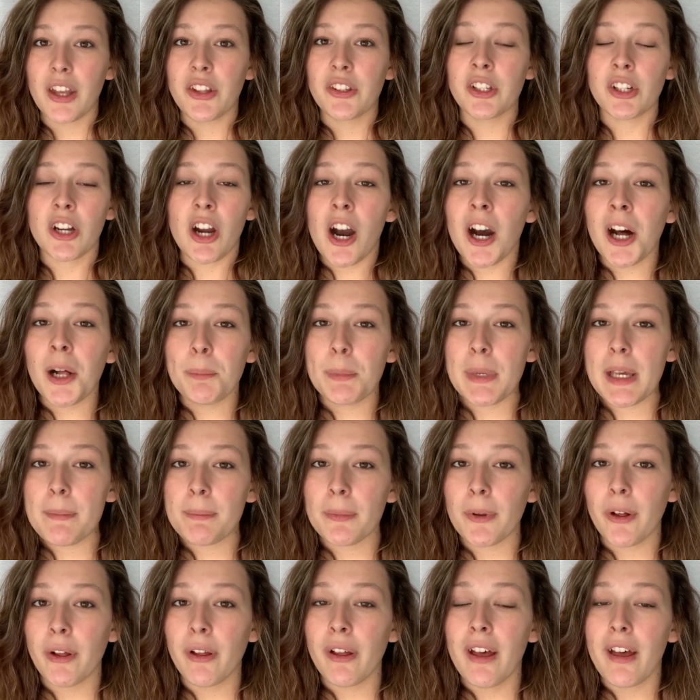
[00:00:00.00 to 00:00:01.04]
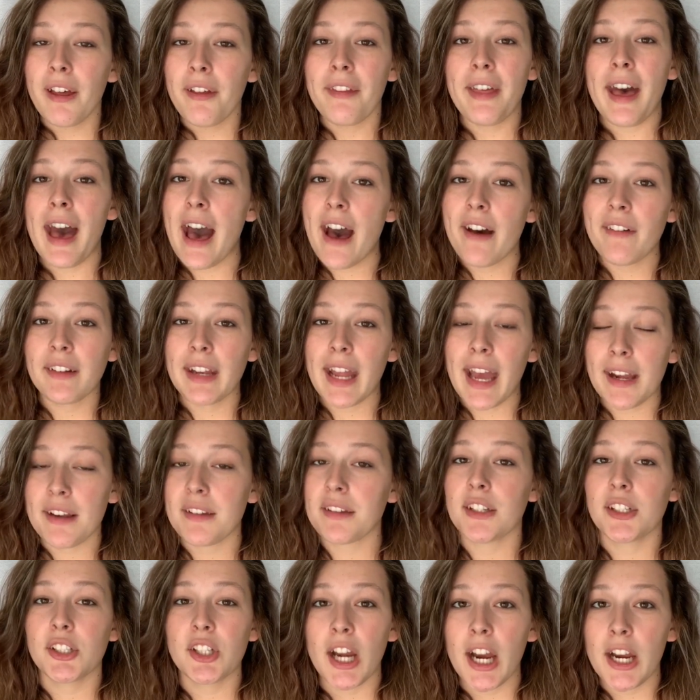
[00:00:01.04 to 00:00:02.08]
They're all people that have an
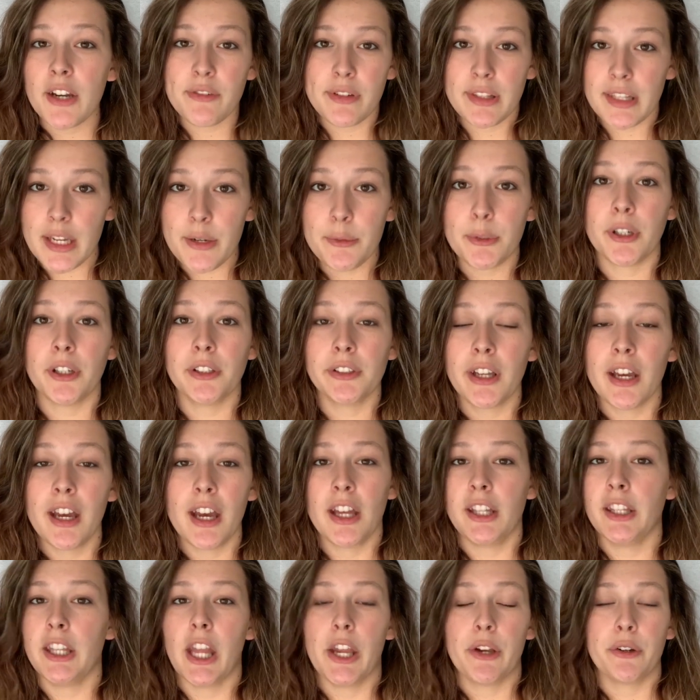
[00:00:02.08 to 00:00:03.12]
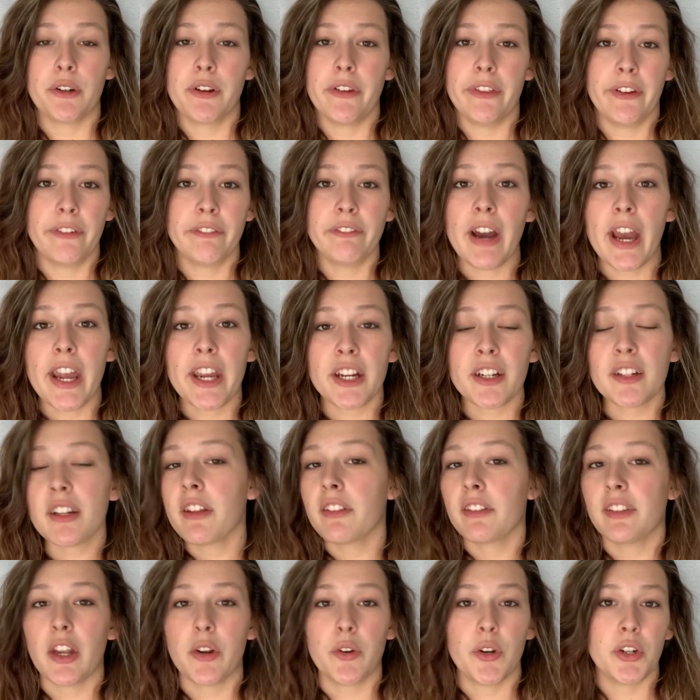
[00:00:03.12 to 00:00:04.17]
axe to grind with SeaWorld. They were either fired,
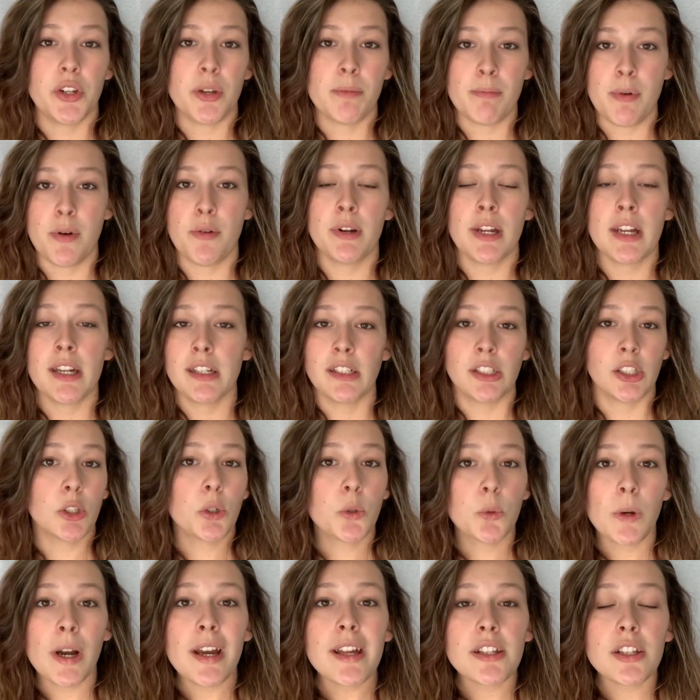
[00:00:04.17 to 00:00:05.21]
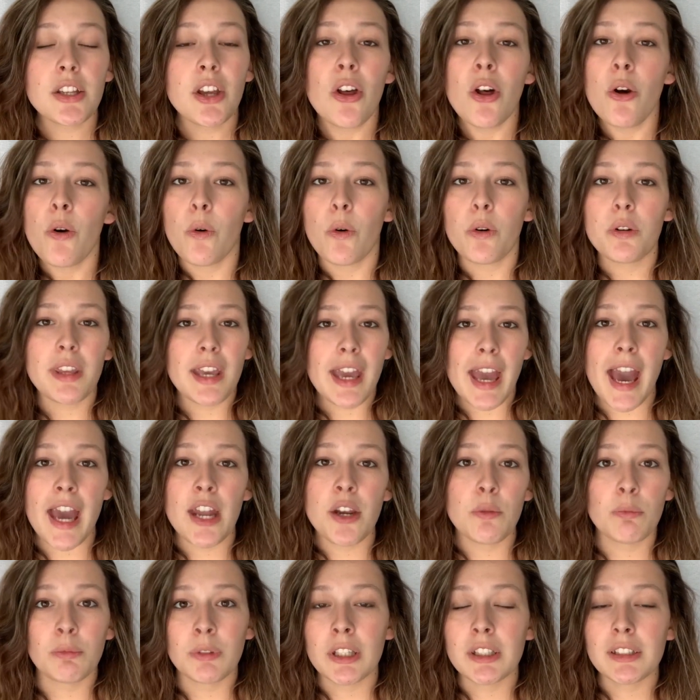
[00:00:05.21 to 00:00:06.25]
they were demoted and quit, or they
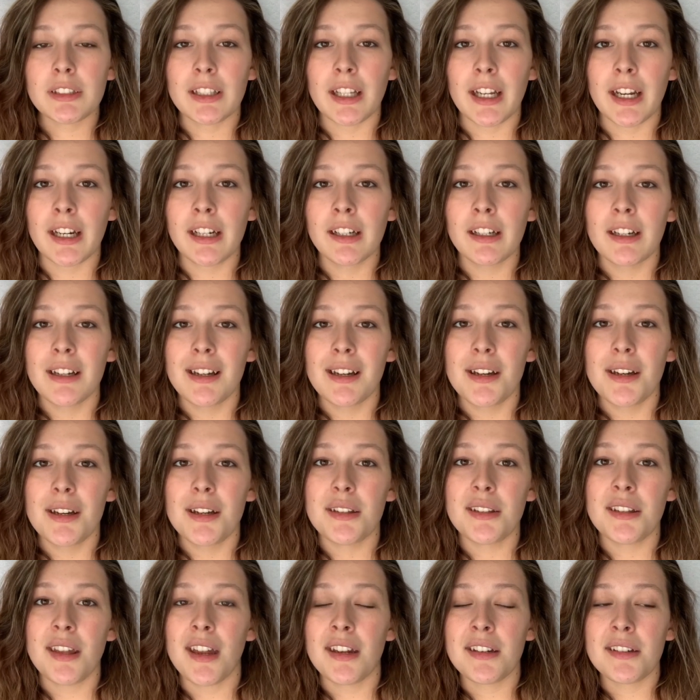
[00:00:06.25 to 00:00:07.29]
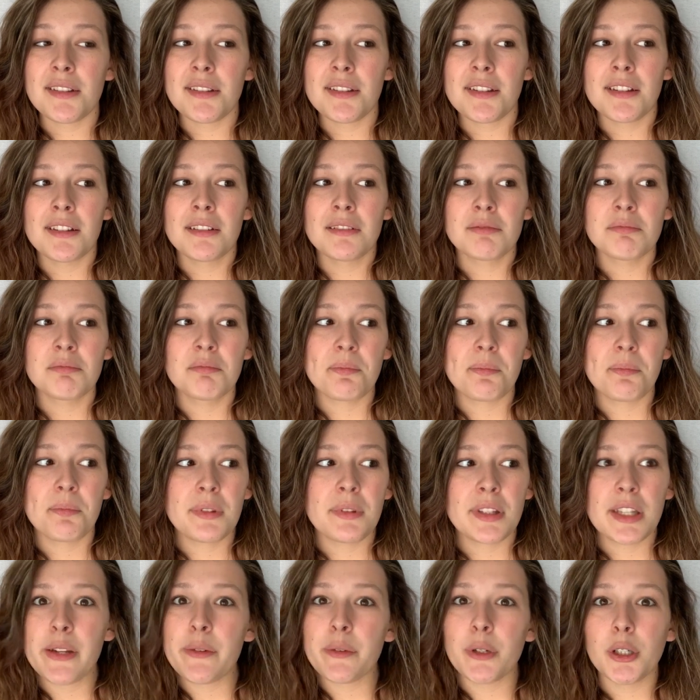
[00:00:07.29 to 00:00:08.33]
hadn't worked there since
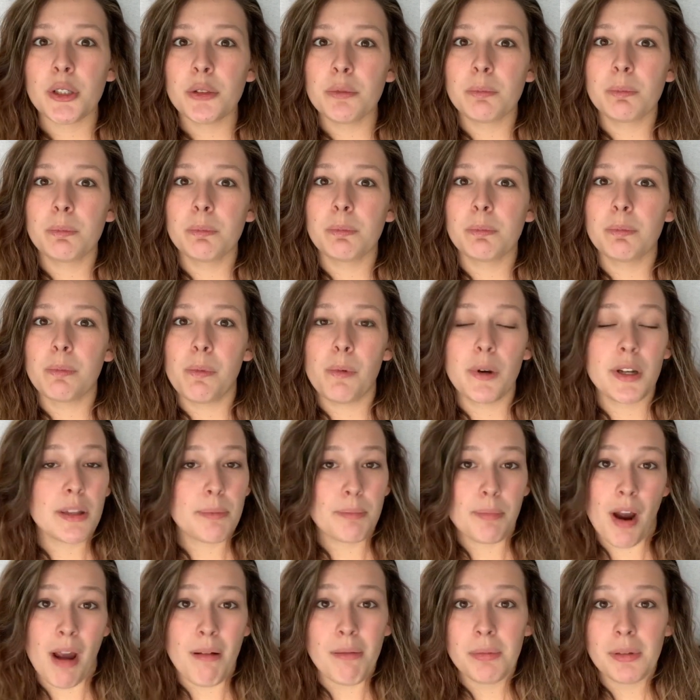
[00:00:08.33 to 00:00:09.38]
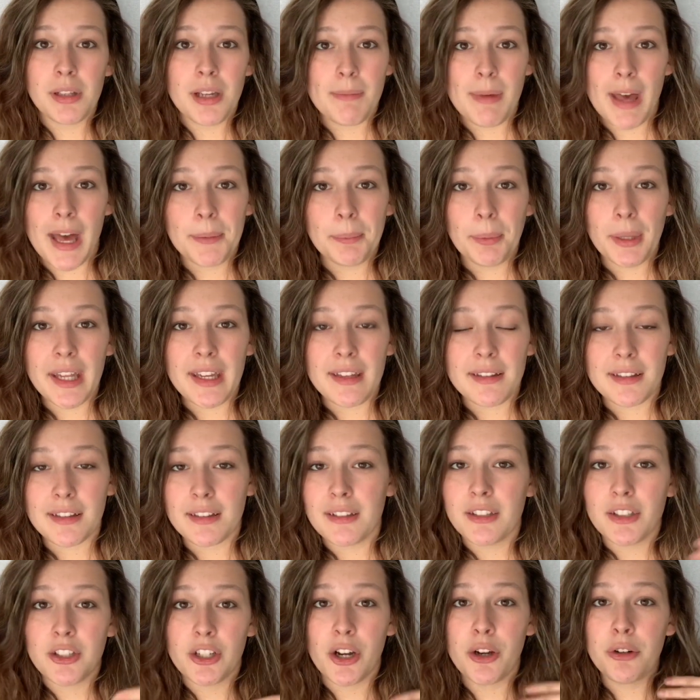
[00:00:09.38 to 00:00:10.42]
SeaWorld was probably a bad place,
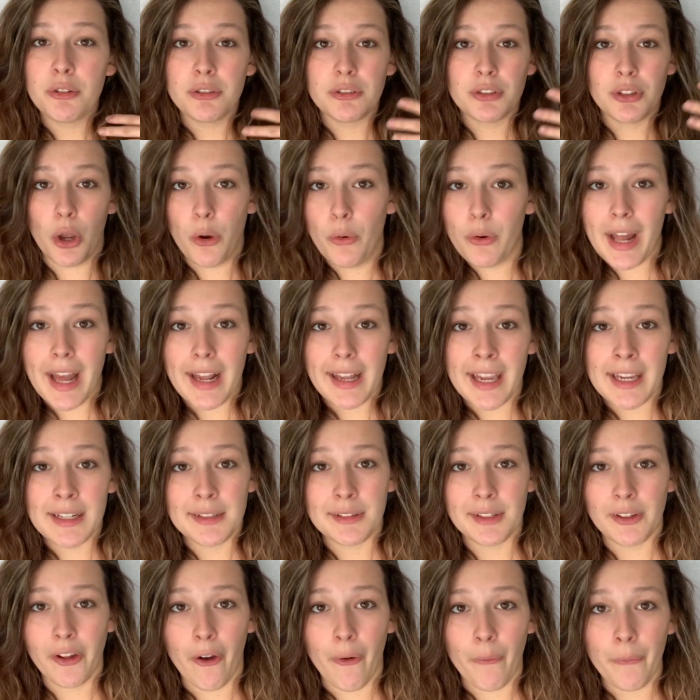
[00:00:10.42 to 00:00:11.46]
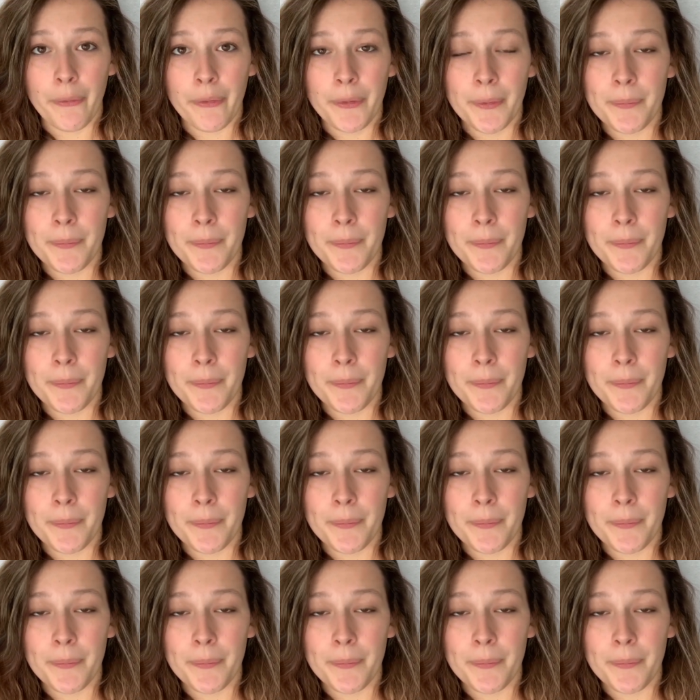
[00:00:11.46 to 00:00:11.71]
you know, 2 decades ago.